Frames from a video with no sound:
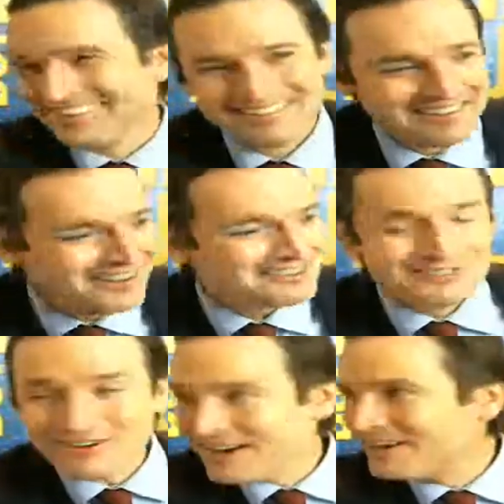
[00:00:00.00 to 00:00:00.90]

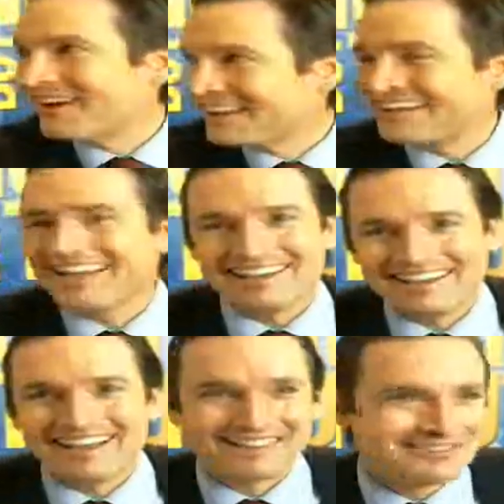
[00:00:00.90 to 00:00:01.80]
Drano, I get.
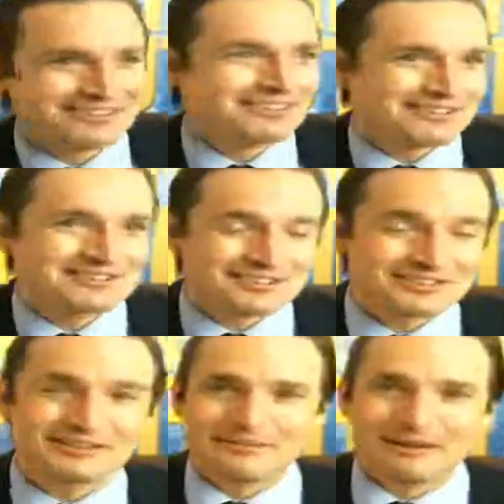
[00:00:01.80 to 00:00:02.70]
Yeah, don't
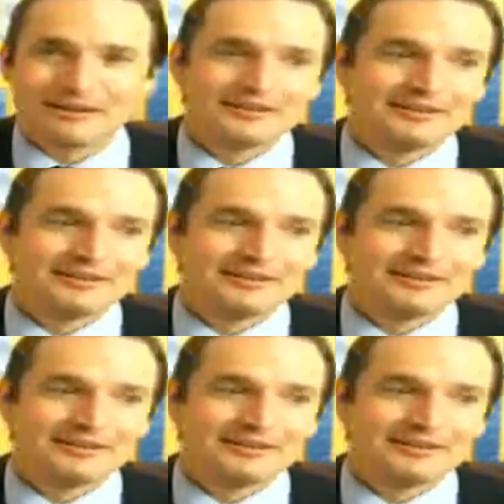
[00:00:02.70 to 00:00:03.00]
consume it.